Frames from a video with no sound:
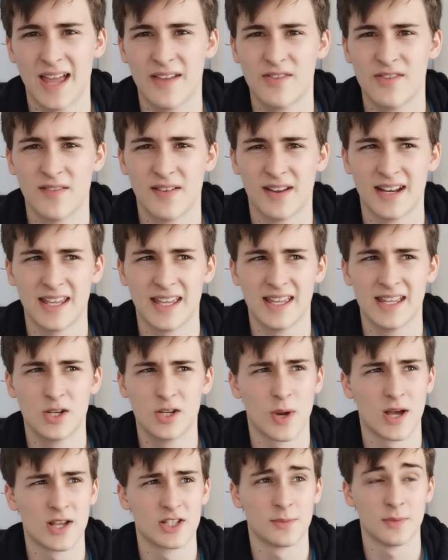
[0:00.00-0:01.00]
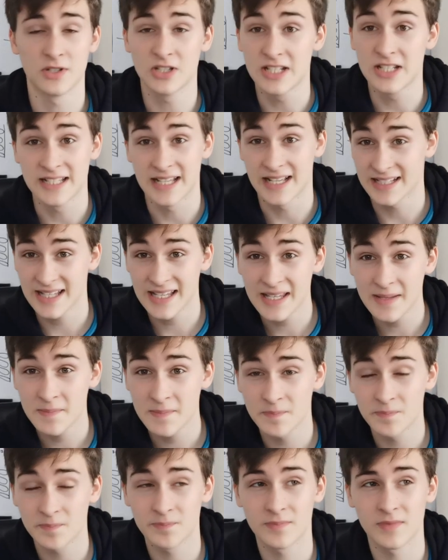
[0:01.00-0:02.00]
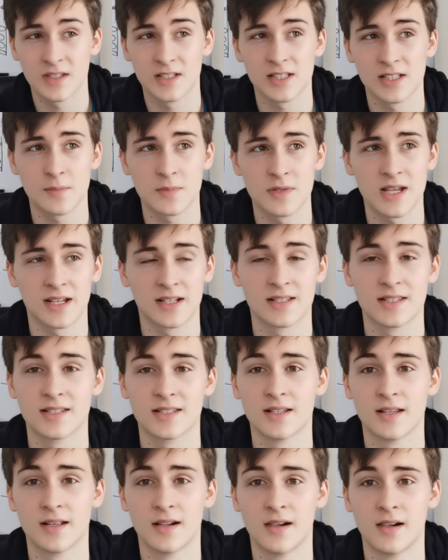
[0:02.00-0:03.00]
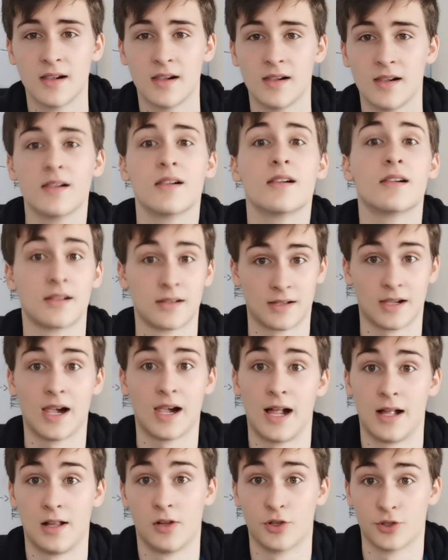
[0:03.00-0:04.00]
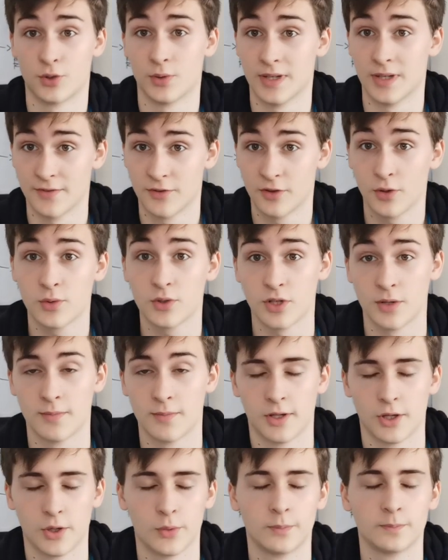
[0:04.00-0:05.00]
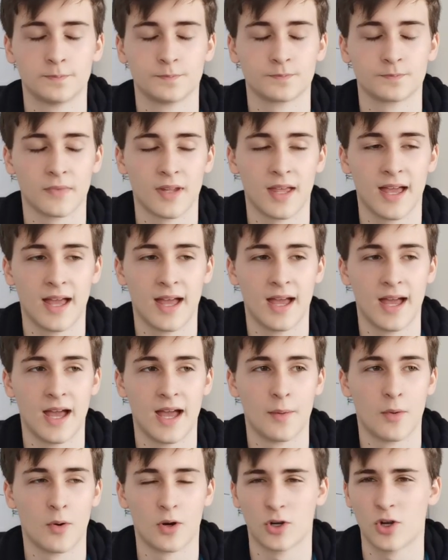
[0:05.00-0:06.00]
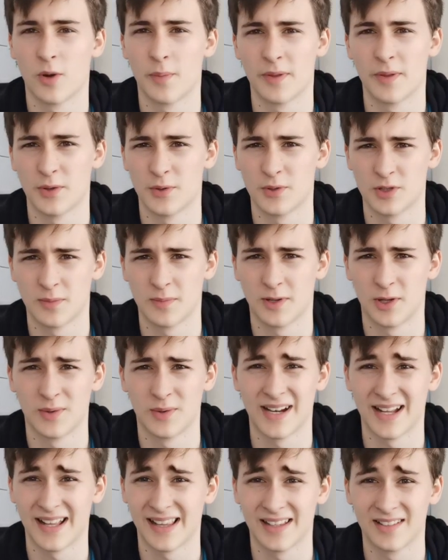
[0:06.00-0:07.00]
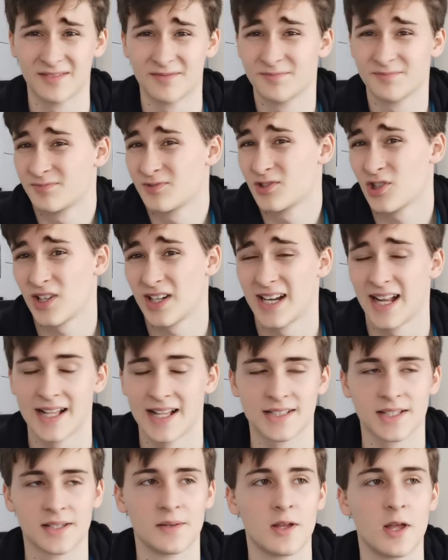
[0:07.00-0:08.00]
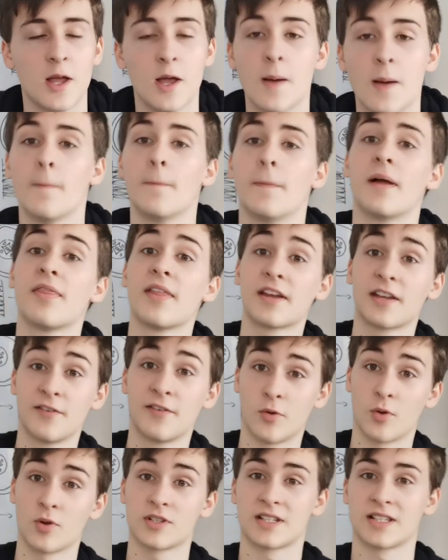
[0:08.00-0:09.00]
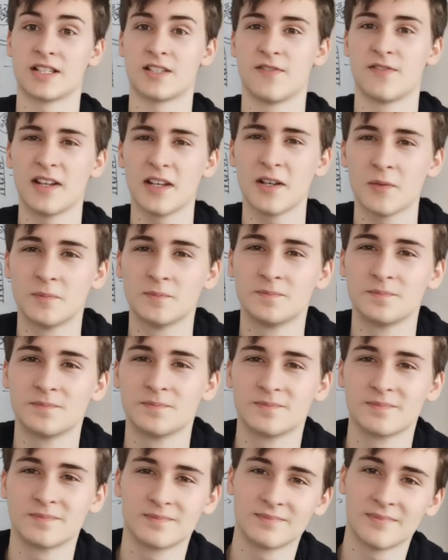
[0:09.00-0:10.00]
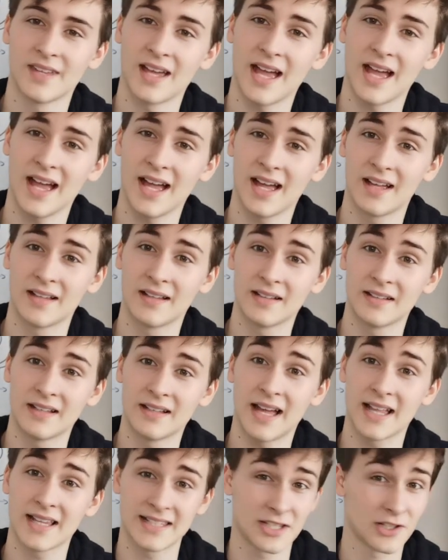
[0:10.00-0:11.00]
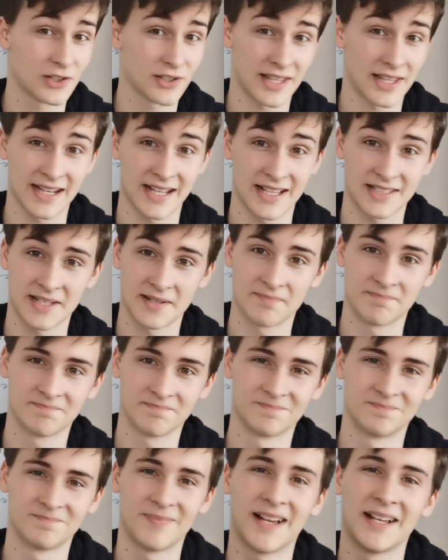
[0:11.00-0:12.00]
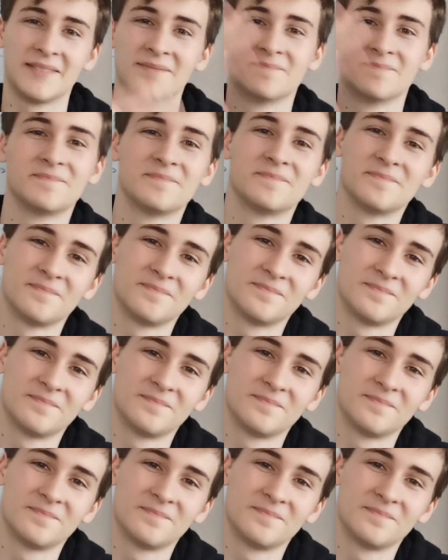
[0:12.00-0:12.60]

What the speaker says: if you have any questions about GCSE subjects, I'll also leave those down below, or comment those down below, and I'll try and ask. But thank you for watching this video. I'll see you all again next time. Bye.